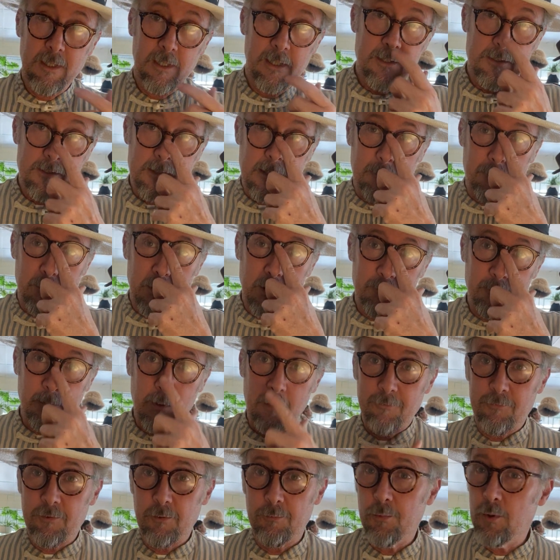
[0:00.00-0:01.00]
Some of them
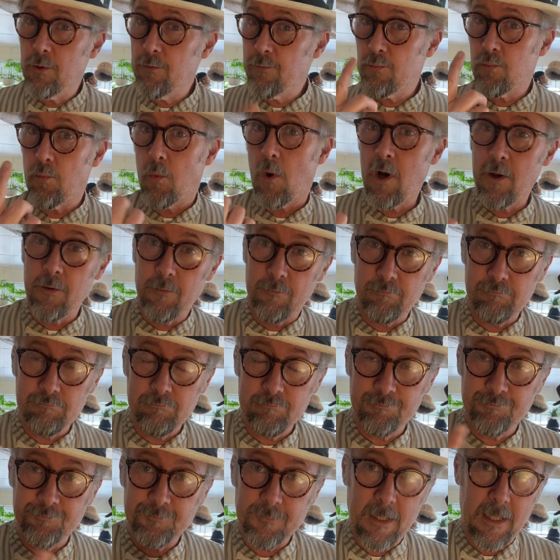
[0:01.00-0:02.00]
I've removed
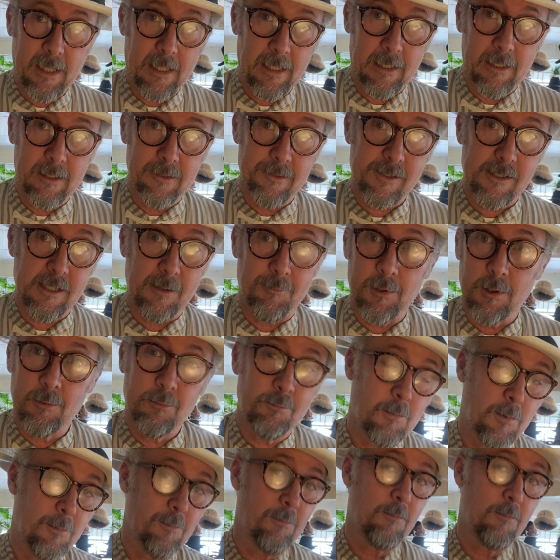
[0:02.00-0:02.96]
1, and some of them